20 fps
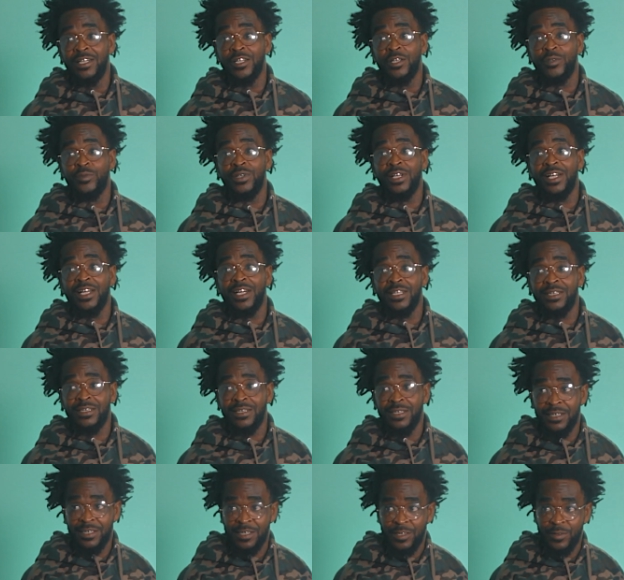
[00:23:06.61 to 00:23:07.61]
three life
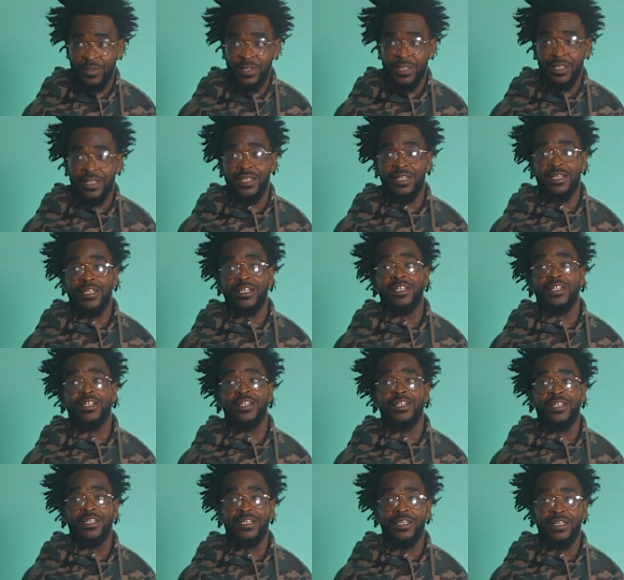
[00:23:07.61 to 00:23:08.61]
sentences right now
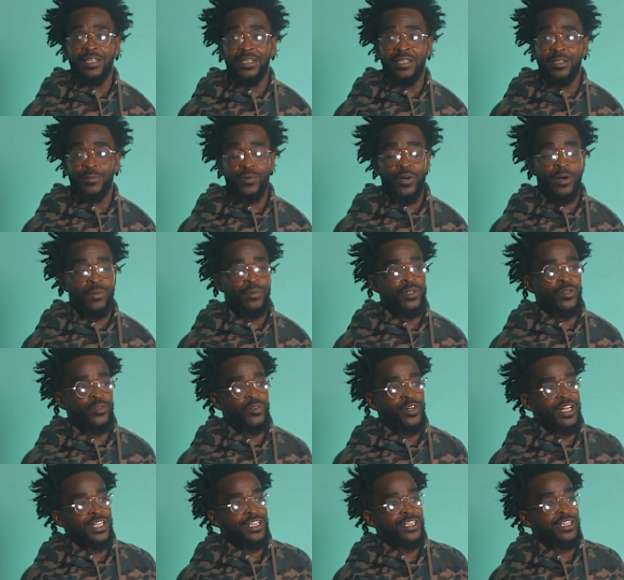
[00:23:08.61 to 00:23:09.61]
in the Department of
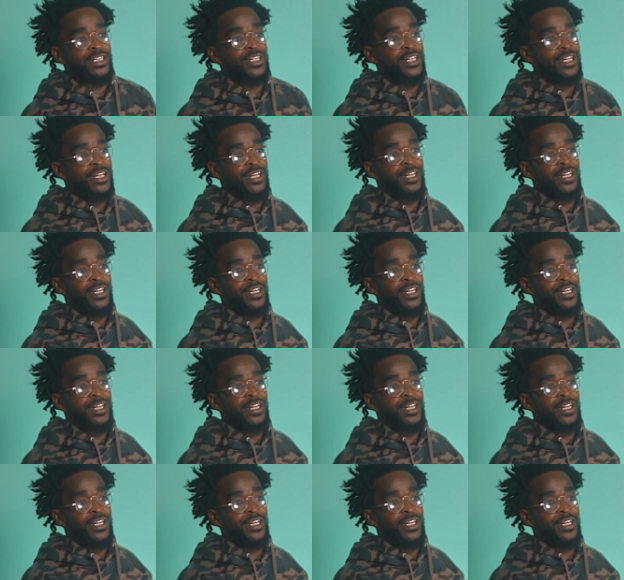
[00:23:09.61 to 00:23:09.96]
Corrections.